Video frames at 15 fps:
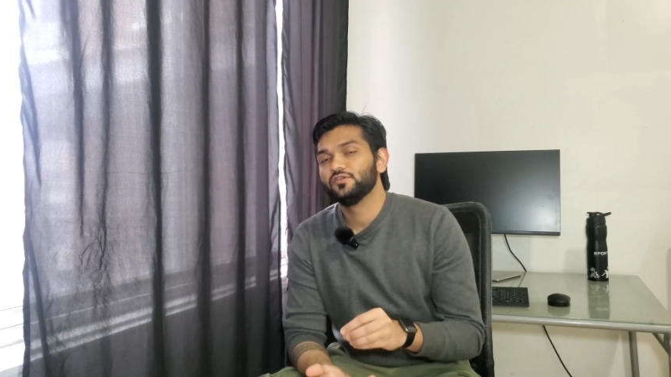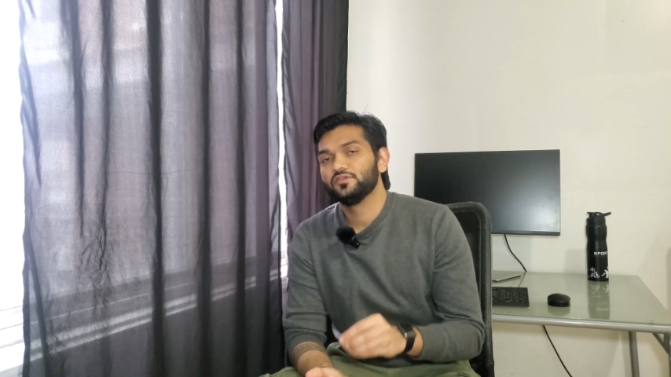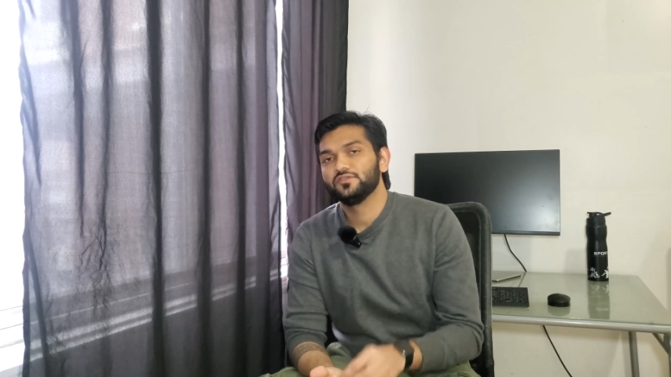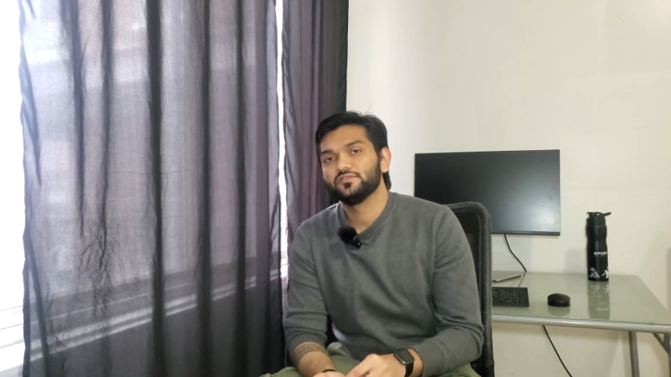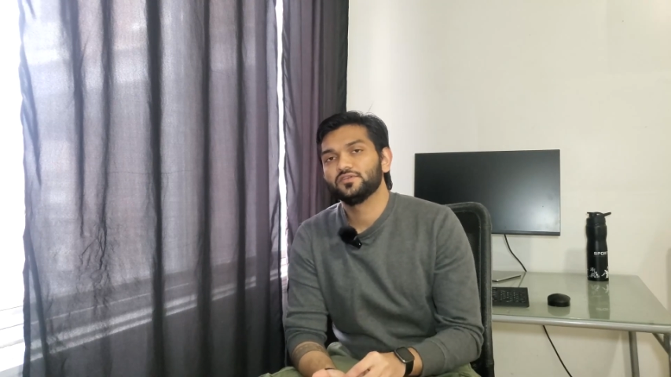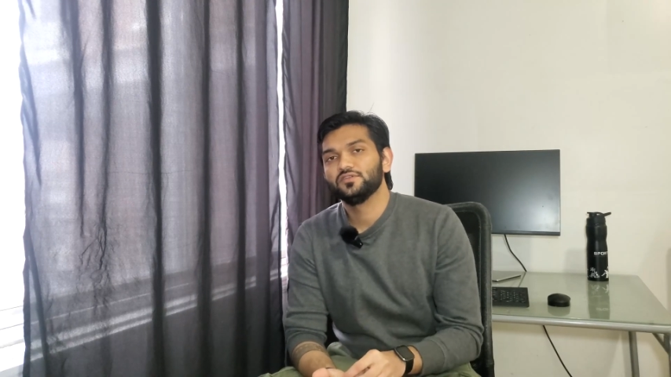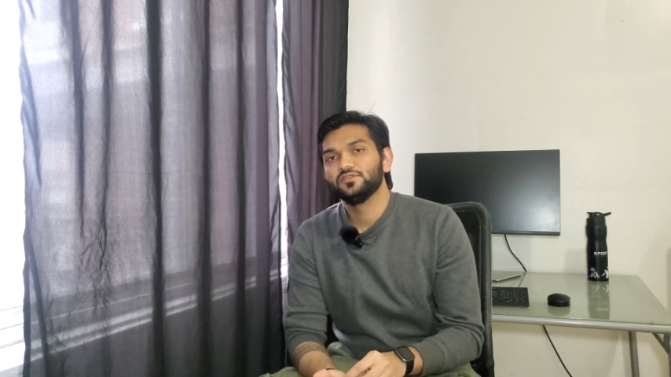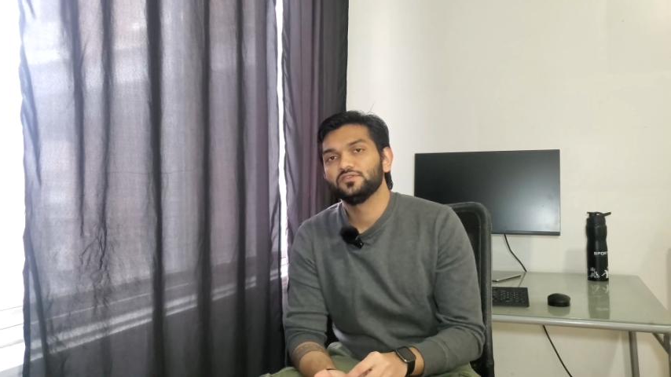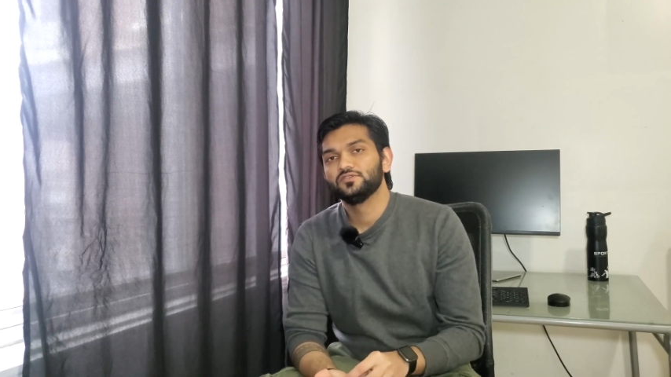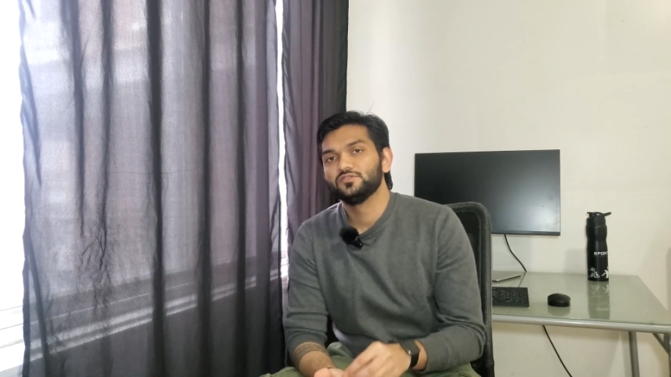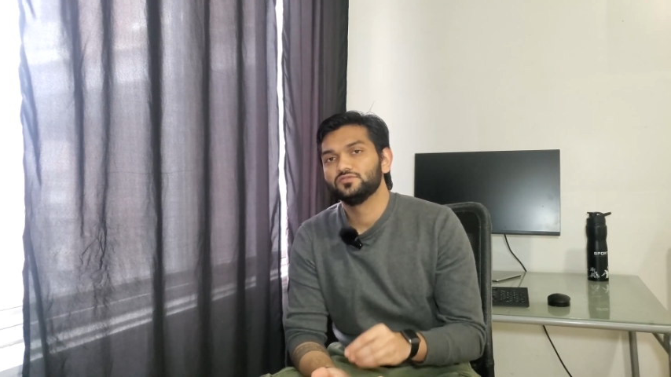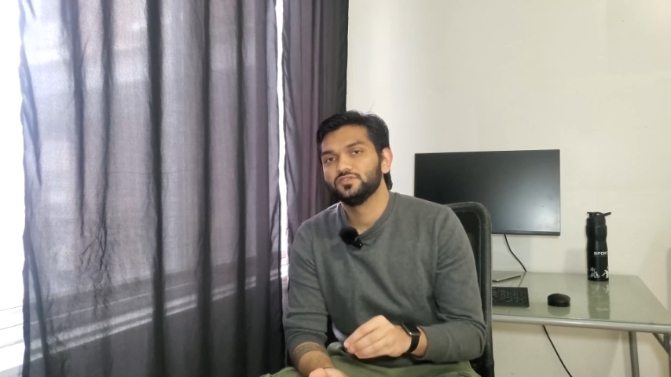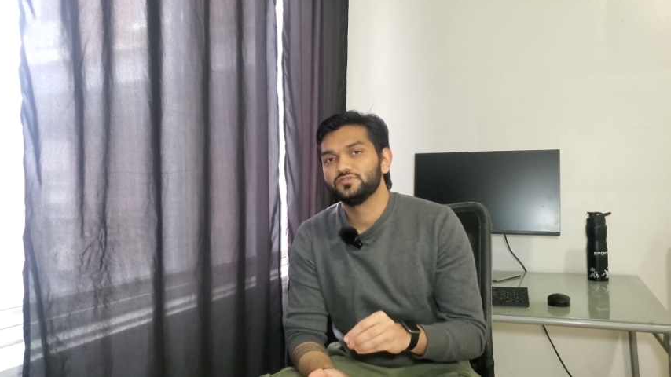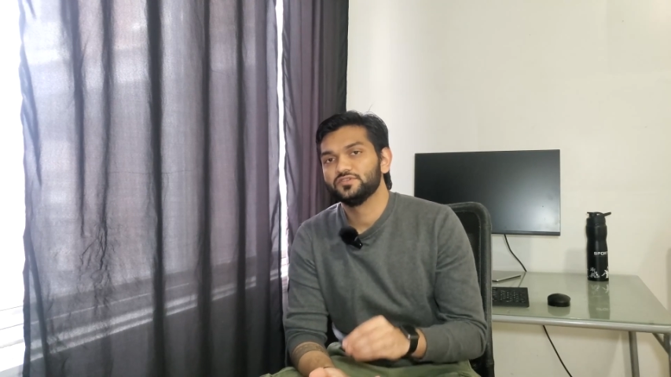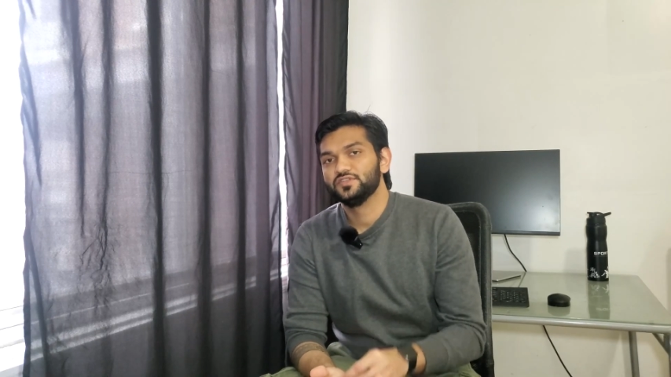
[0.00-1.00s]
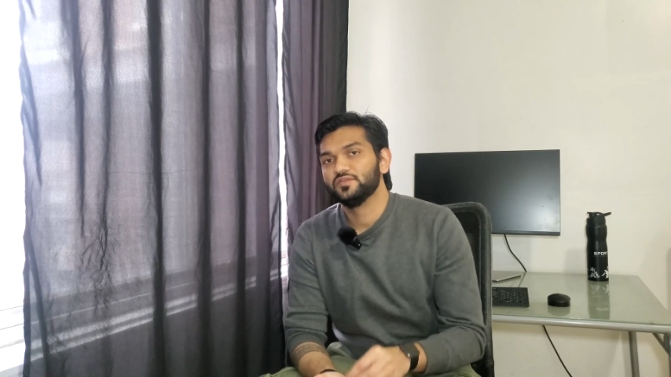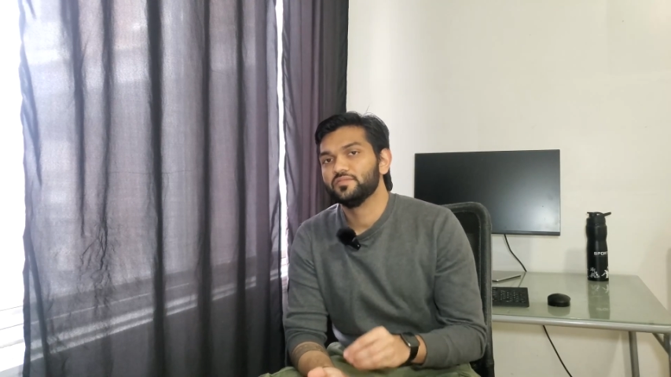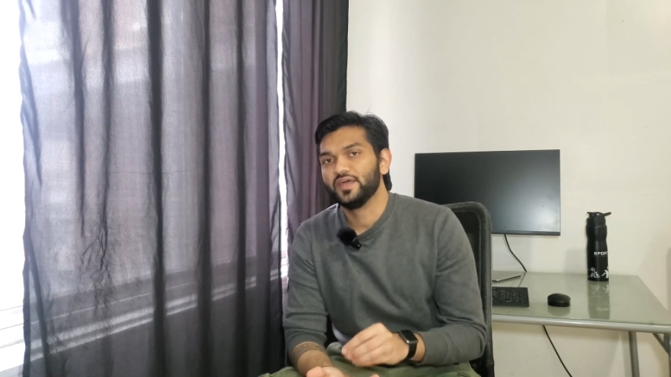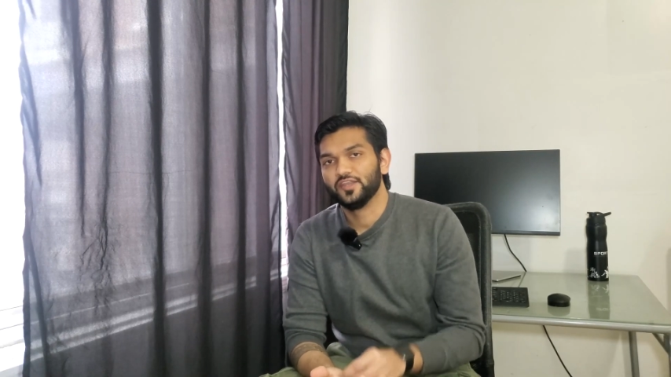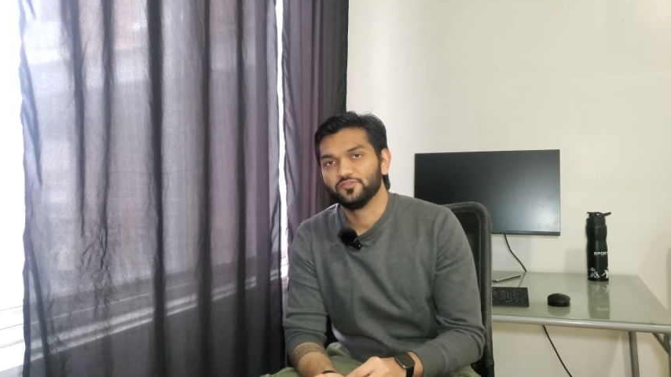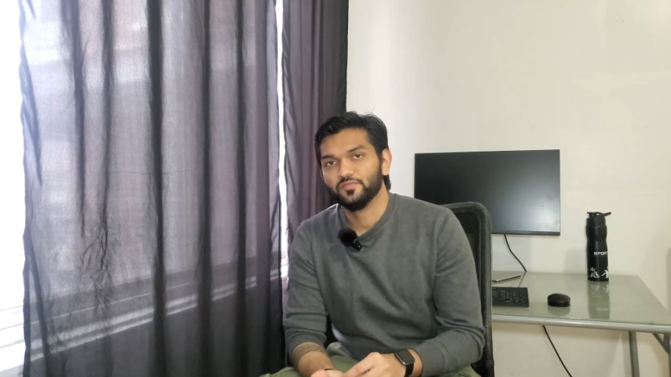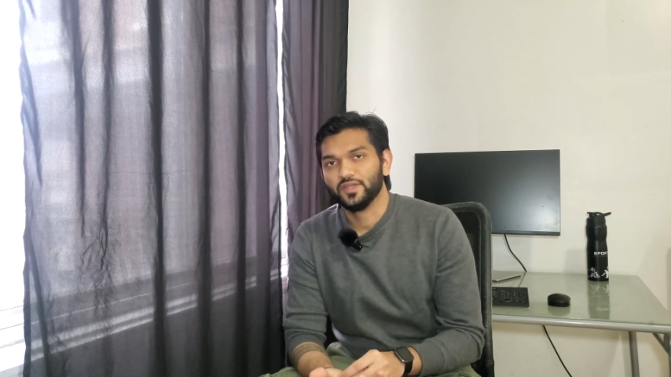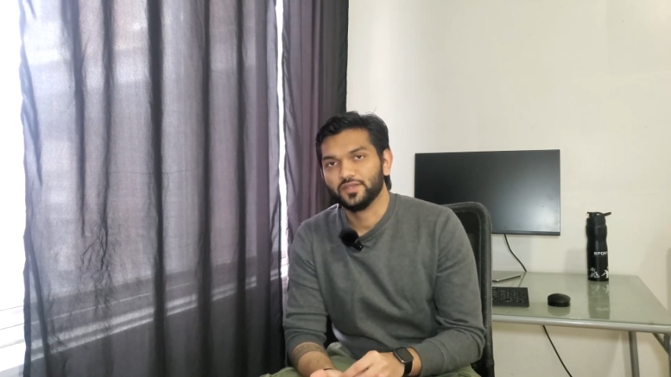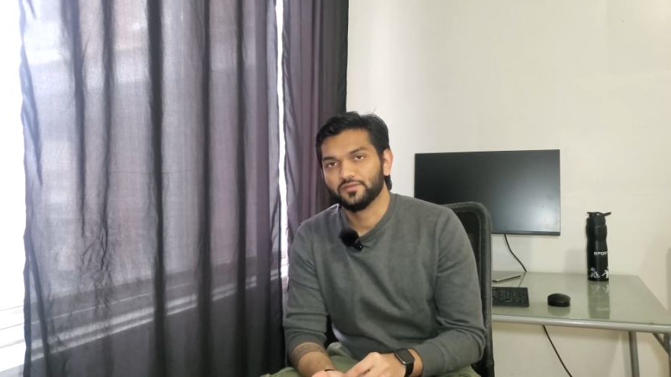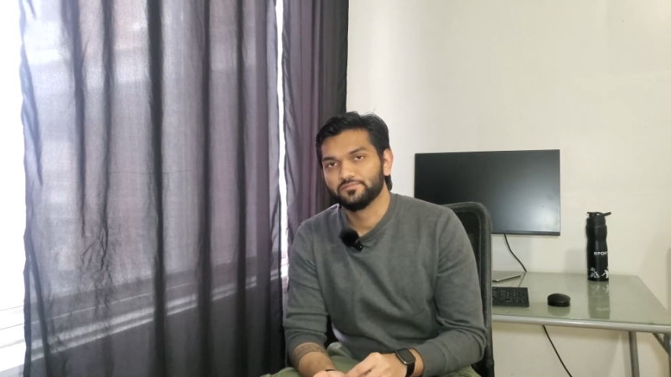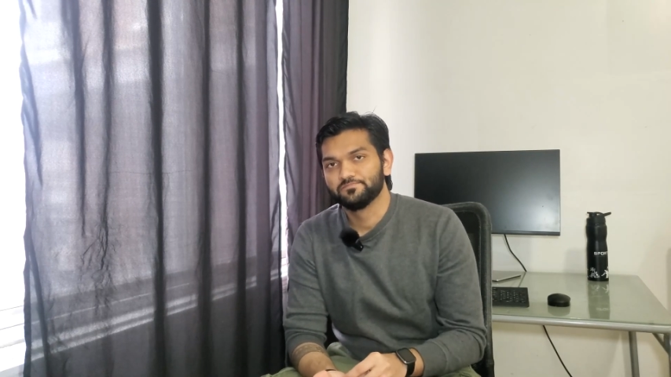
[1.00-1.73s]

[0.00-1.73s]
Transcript: result to the senior management.